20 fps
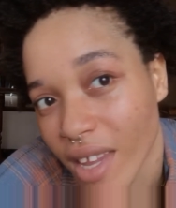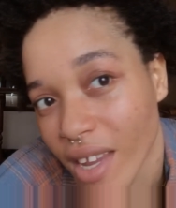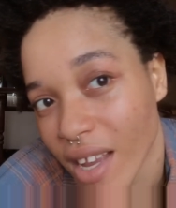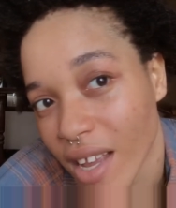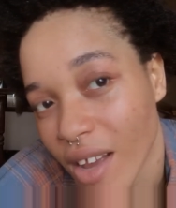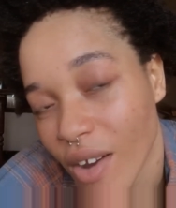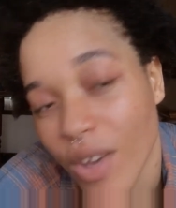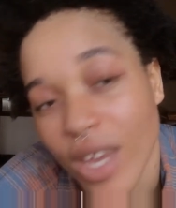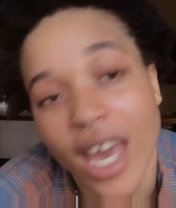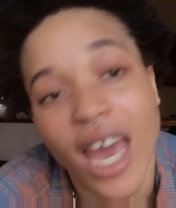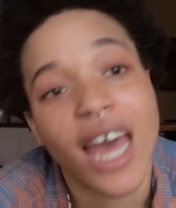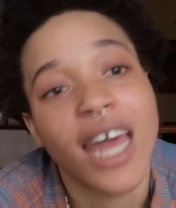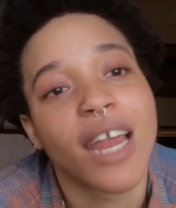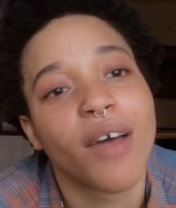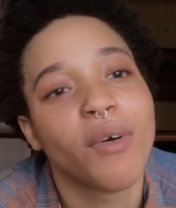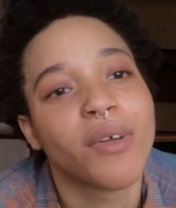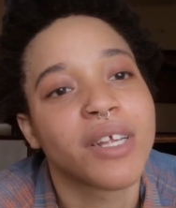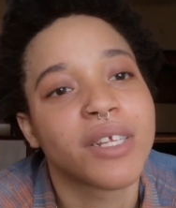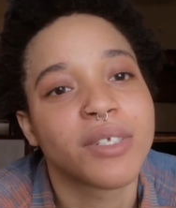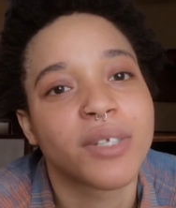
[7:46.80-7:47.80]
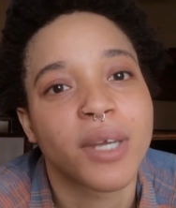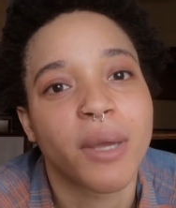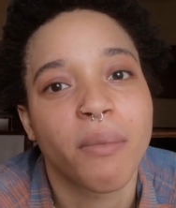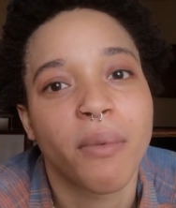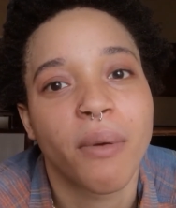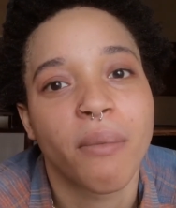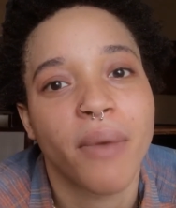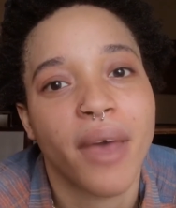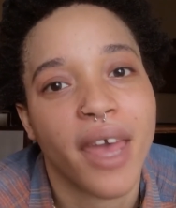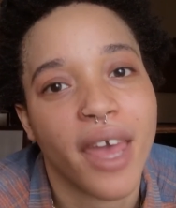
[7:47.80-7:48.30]
oh yeah, and I wanted to talk
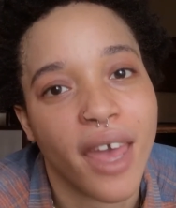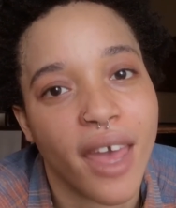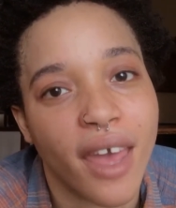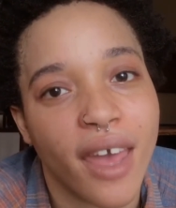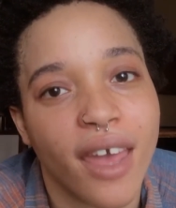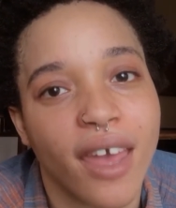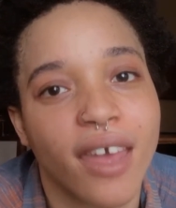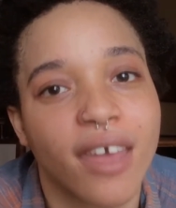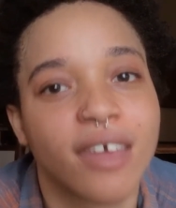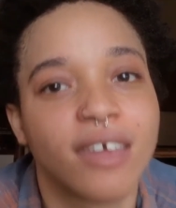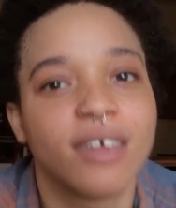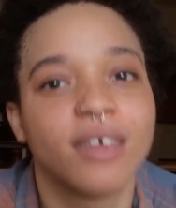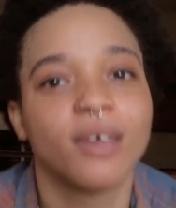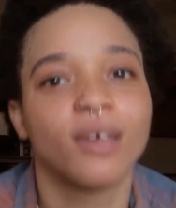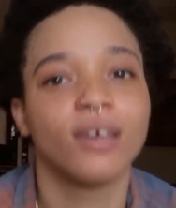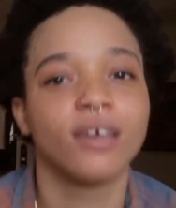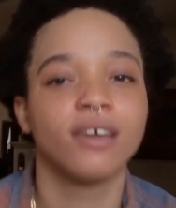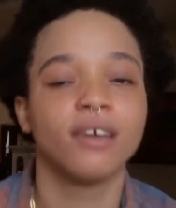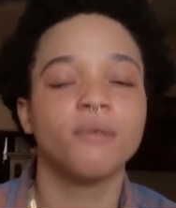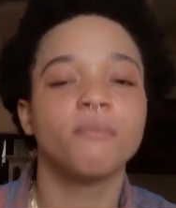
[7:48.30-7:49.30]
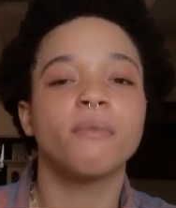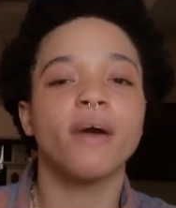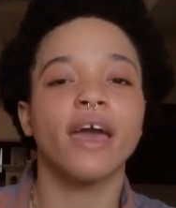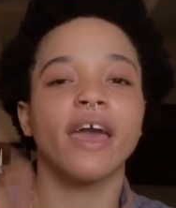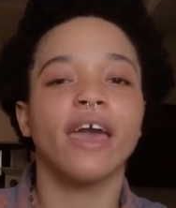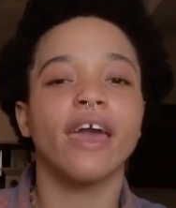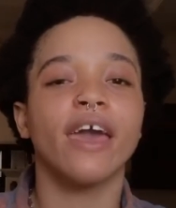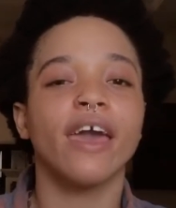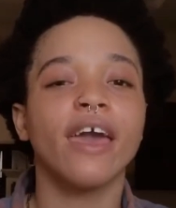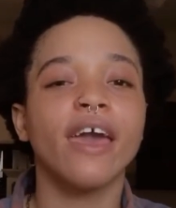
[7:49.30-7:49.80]
about my hair
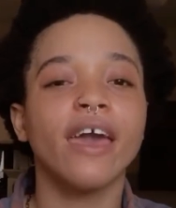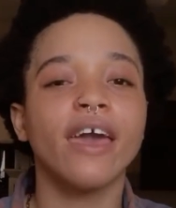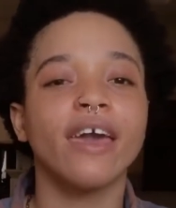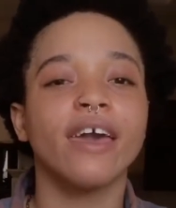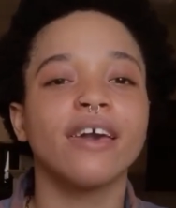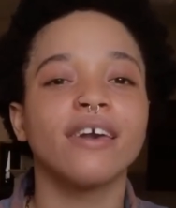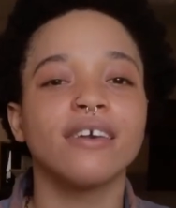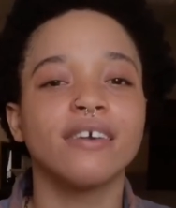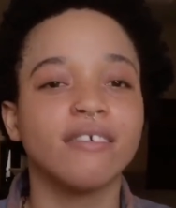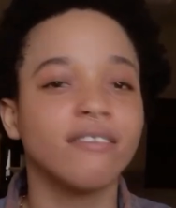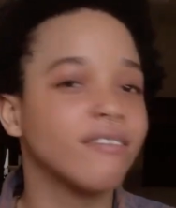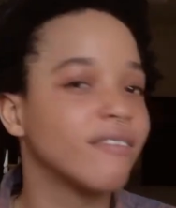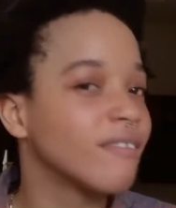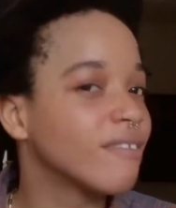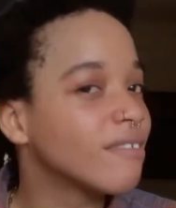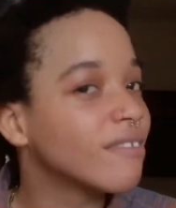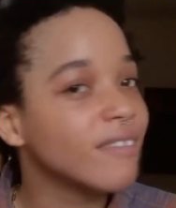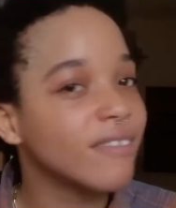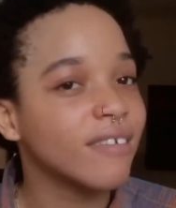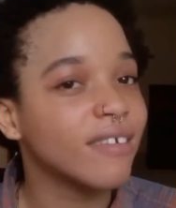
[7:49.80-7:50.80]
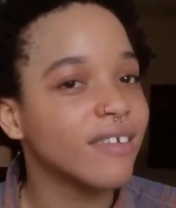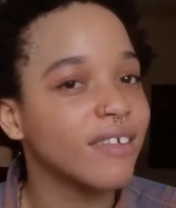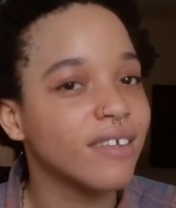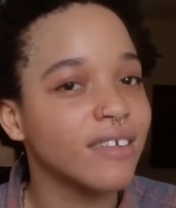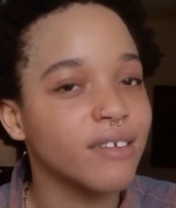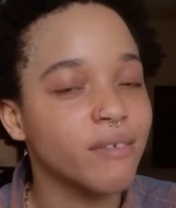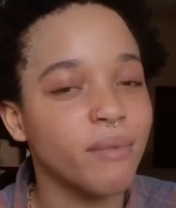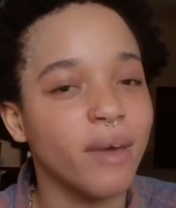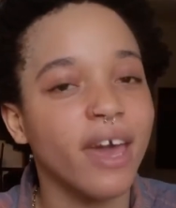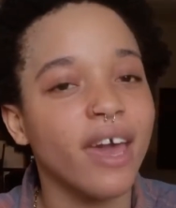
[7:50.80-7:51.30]

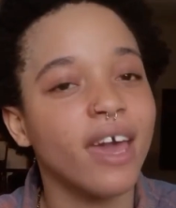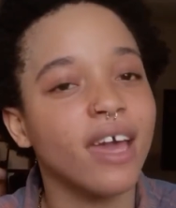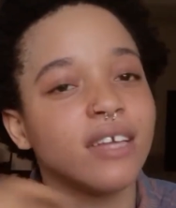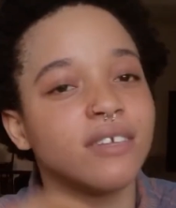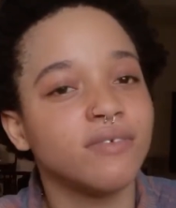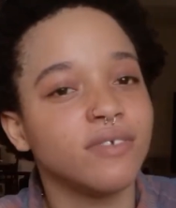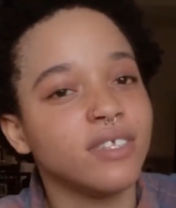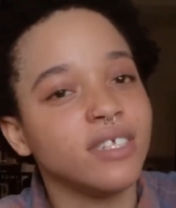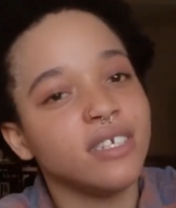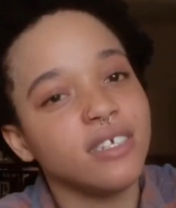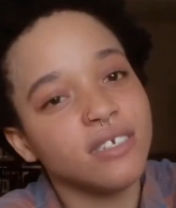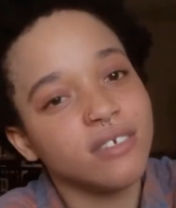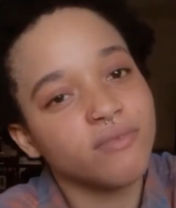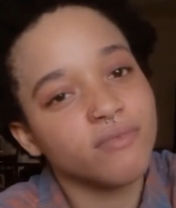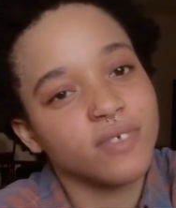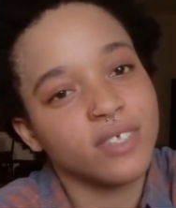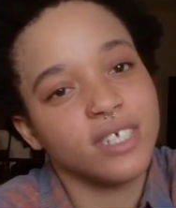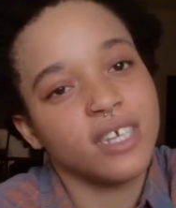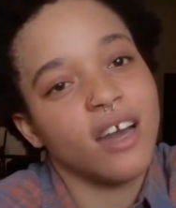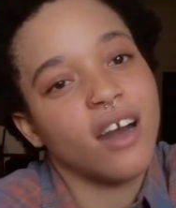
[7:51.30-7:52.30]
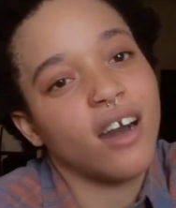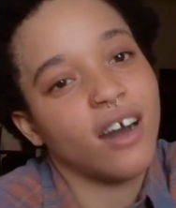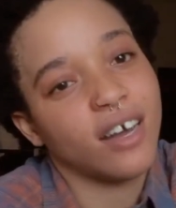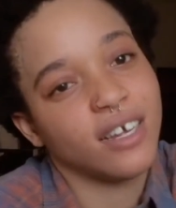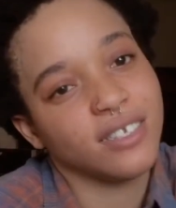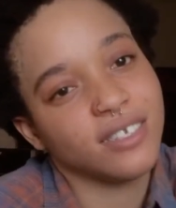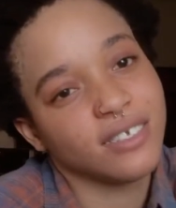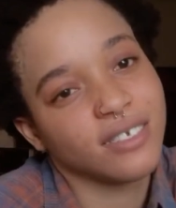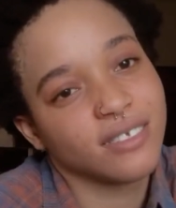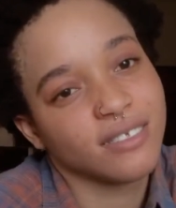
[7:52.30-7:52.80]
is really, really
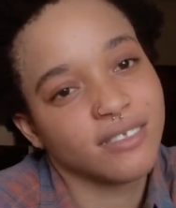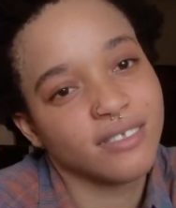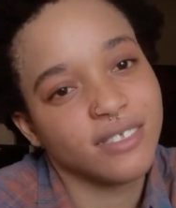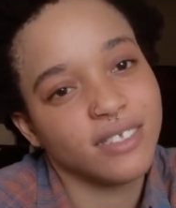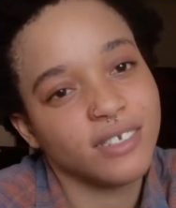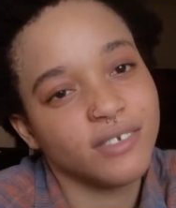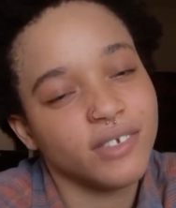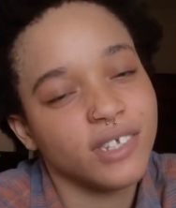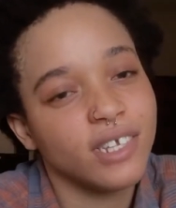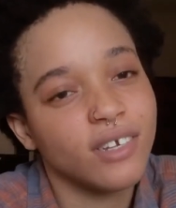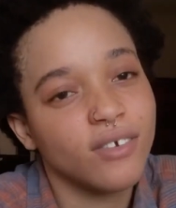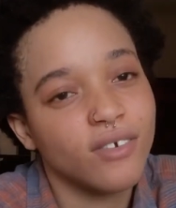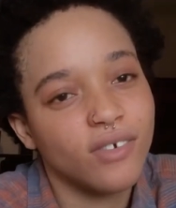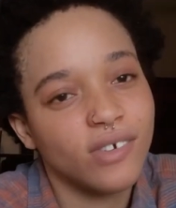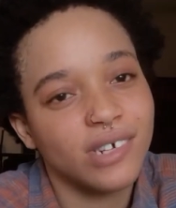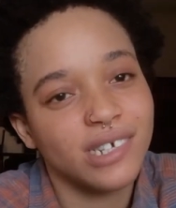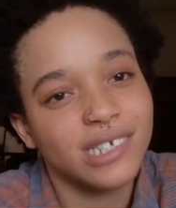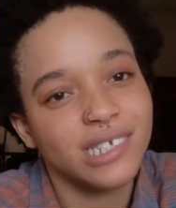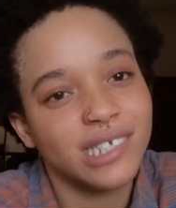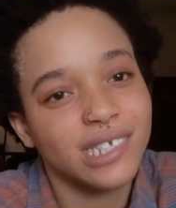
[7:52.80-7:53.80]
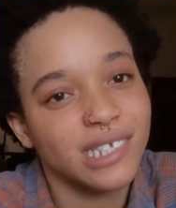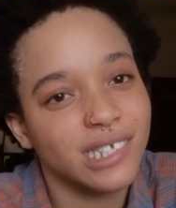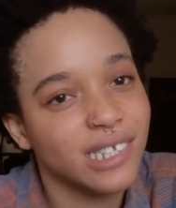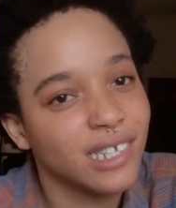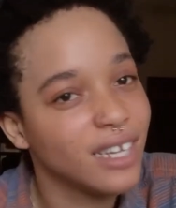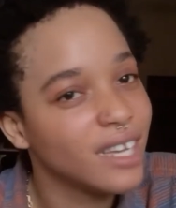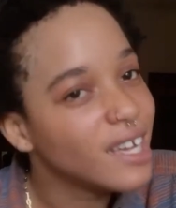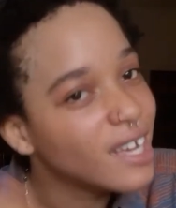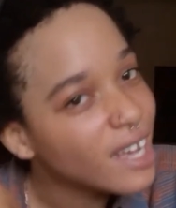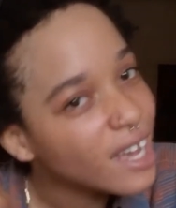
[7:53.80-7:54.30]
hard, it's really coarse,
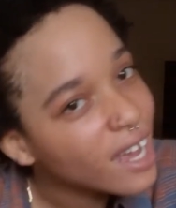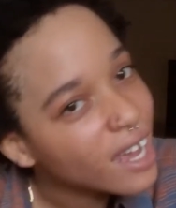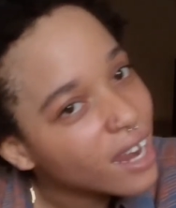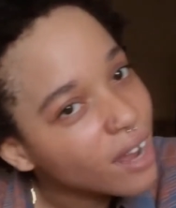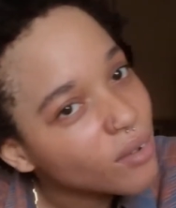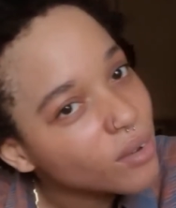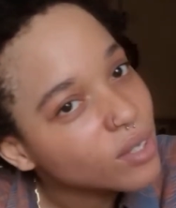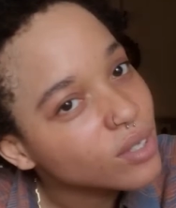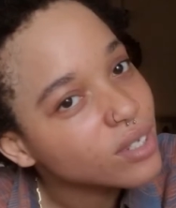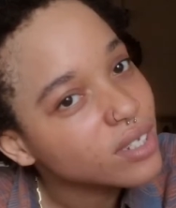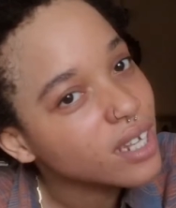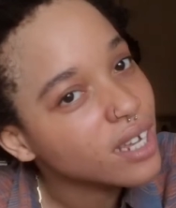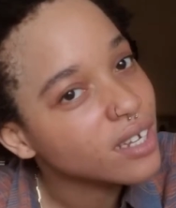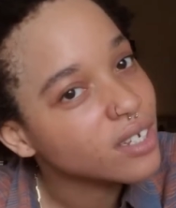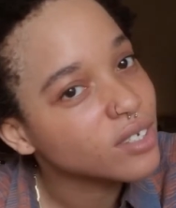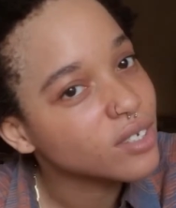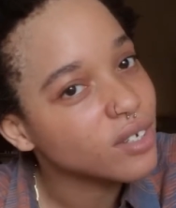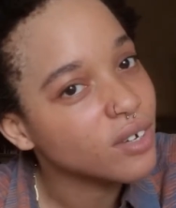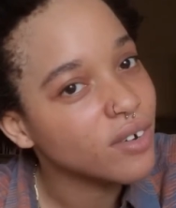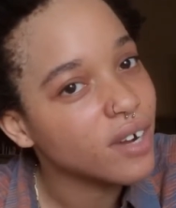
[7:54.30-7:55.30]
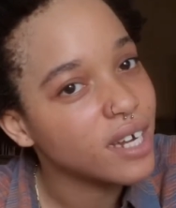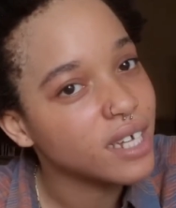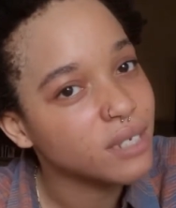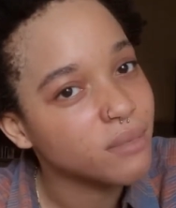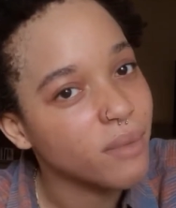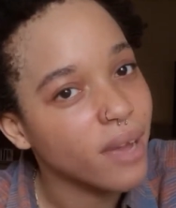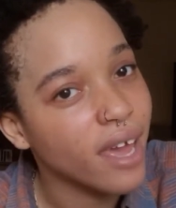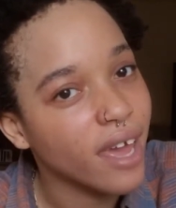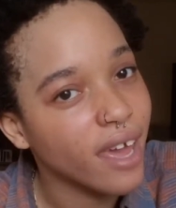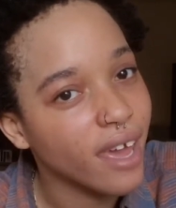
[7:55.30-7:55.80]
and I want to texturize
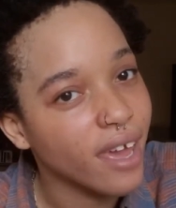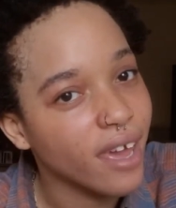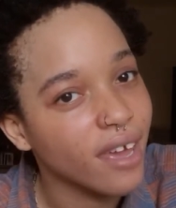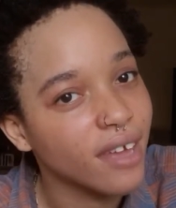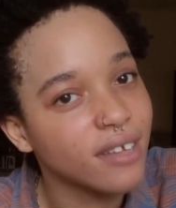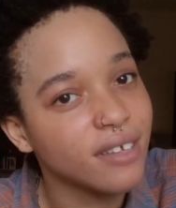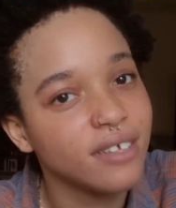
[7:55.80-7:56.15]
my hair.